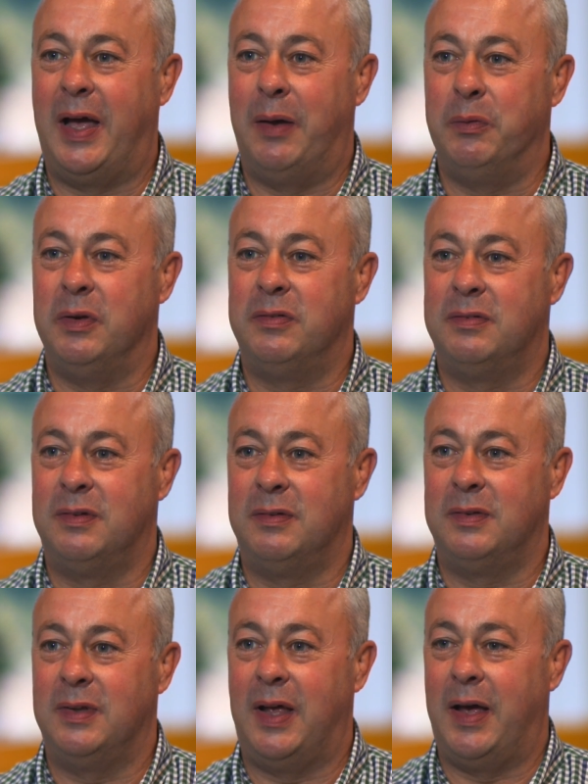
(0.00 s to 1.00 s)

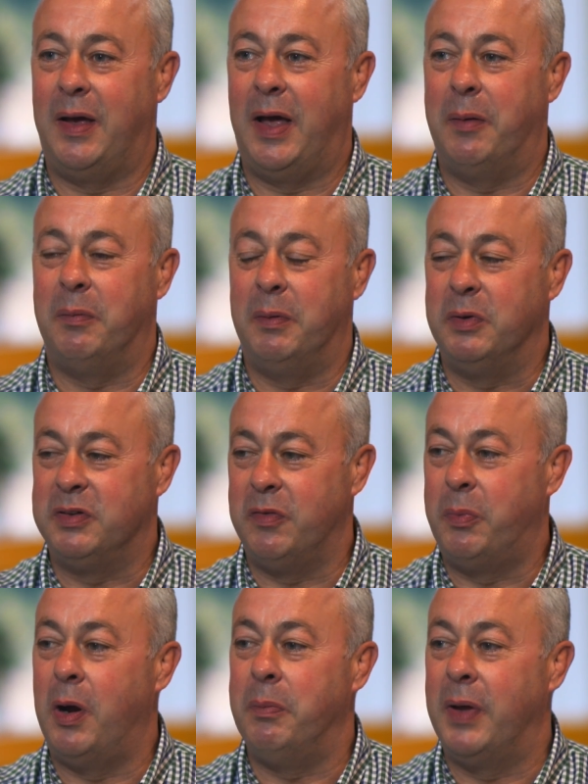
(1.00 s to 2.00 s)
how much of
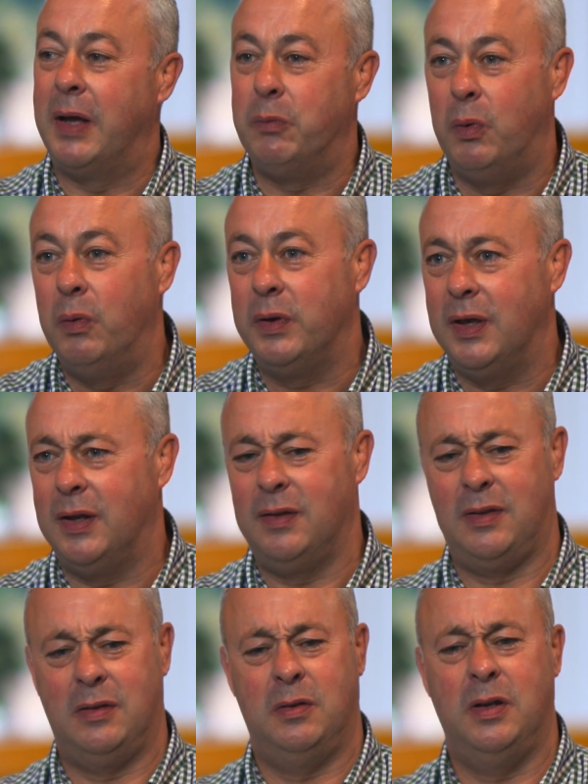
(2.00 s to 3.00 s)
a problem I had walking, and
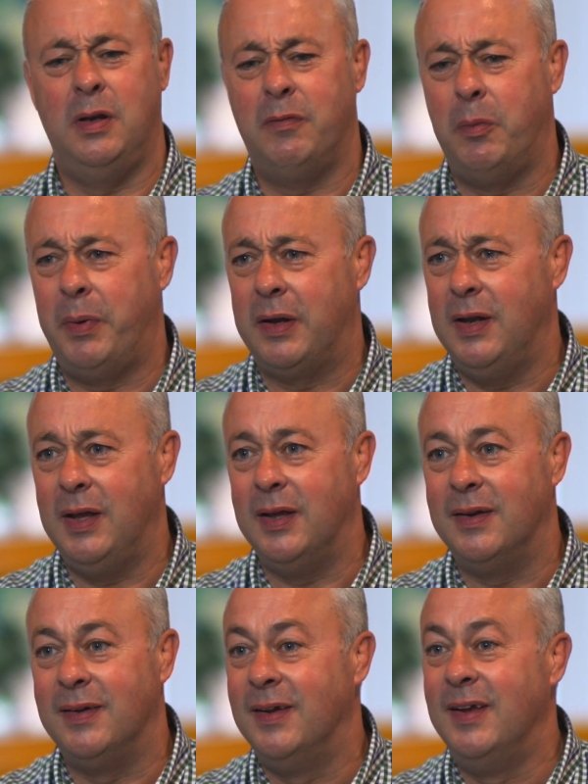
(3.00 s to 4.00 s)
they said, "Did you have a bad knee?"
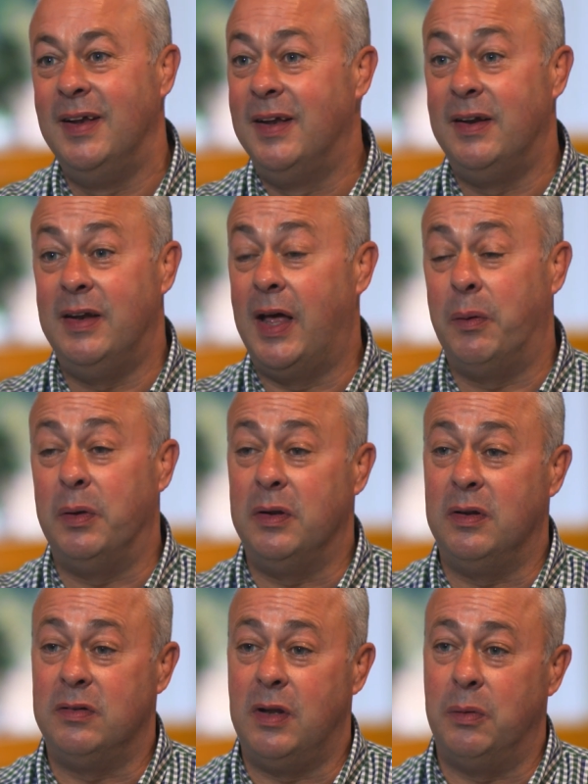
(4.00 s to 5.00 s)
And now
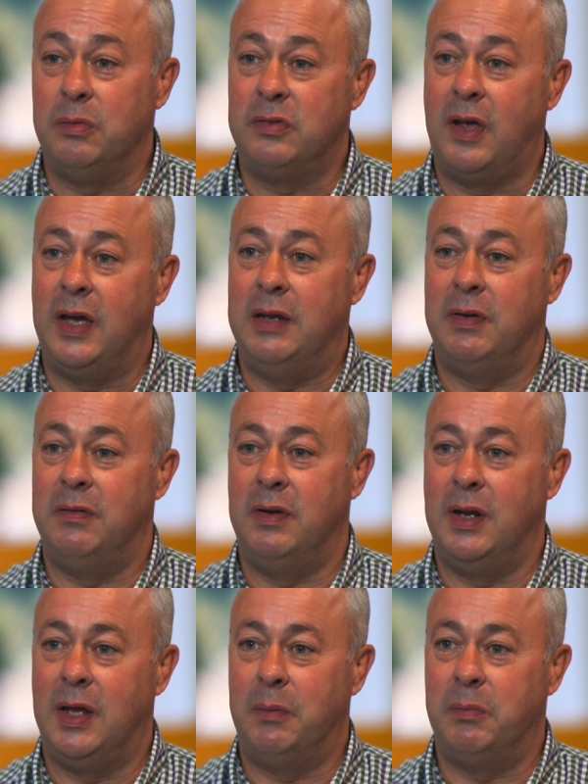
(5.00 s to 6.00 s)
there's no sign of it
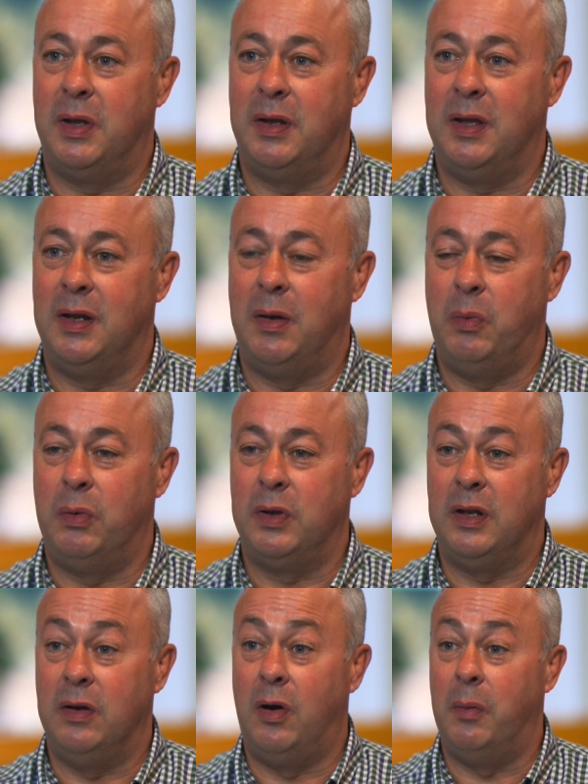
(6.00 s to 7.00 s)
really. I'm
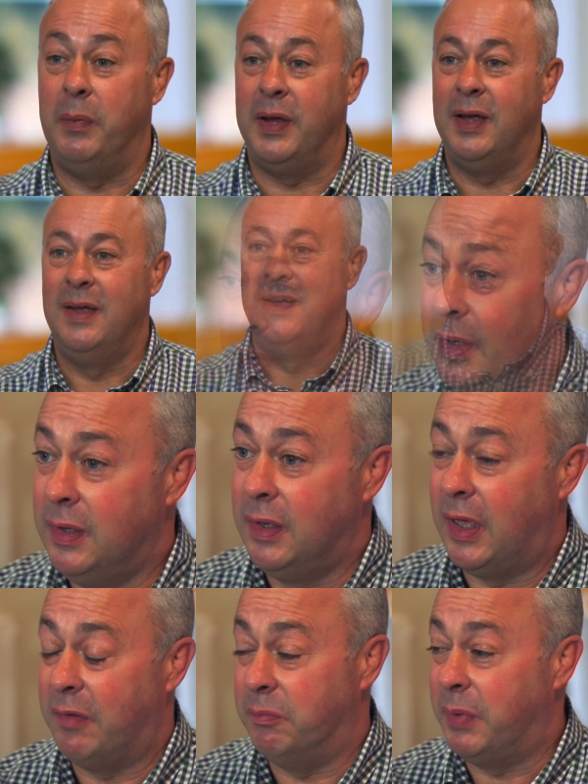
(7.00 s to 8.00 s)
walking normally.
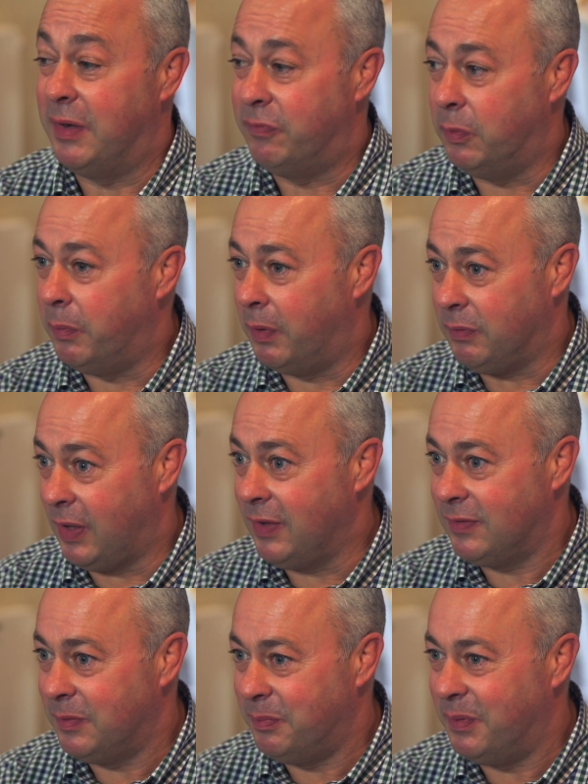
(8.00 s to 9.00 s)
I haven't played football
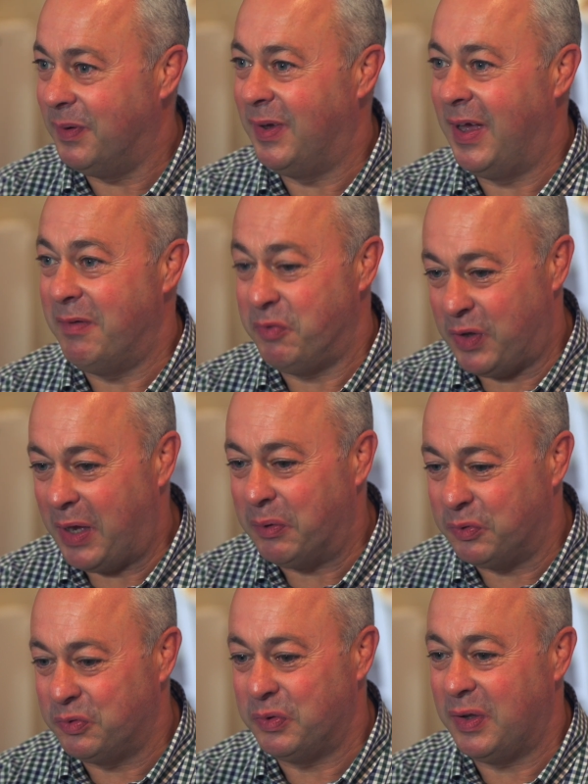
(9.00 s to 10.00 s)
yet, but everything
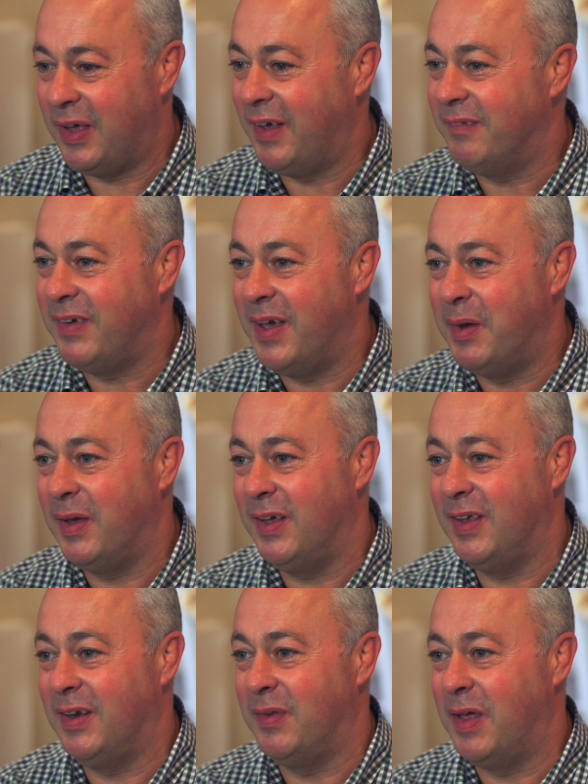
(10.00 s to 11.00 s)
else that
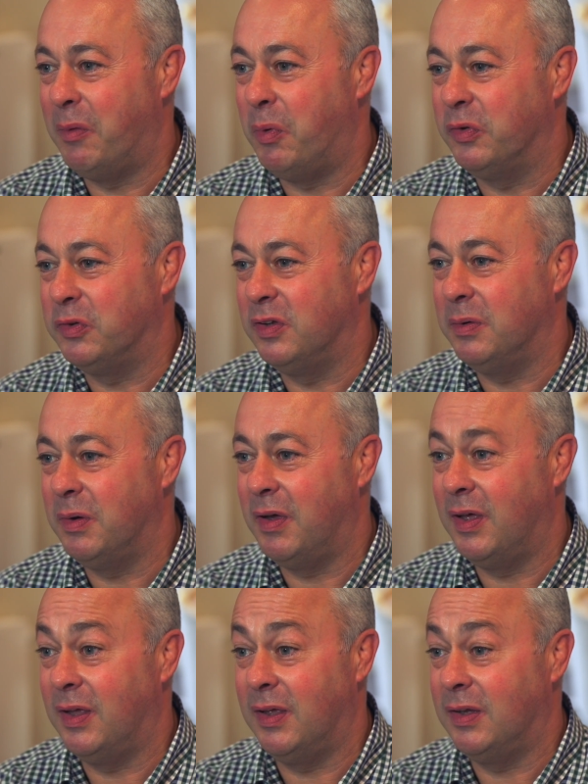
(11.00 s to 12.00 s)
I want to do,
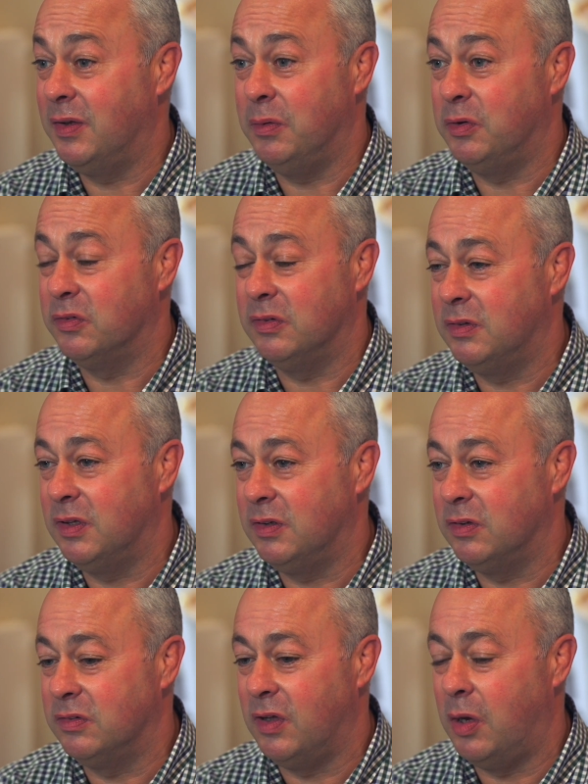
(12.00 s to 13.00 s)
I do.
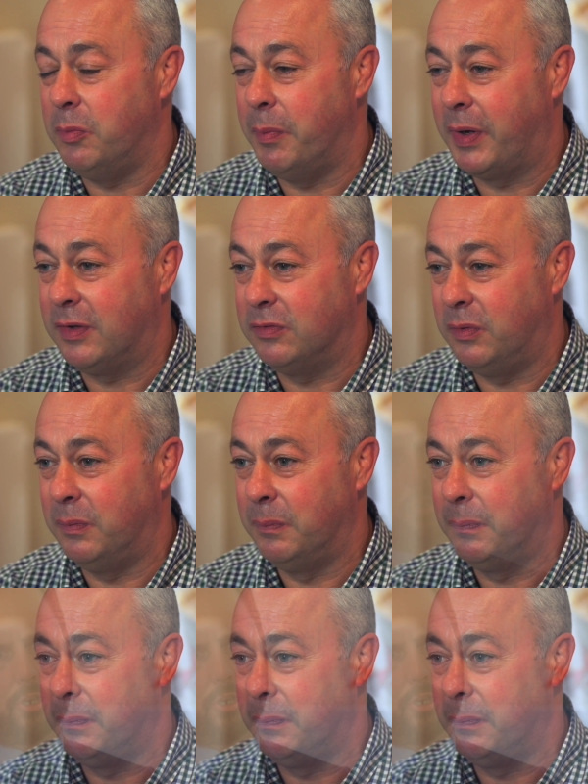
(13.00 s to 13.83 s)
It doesn't hold me back at all.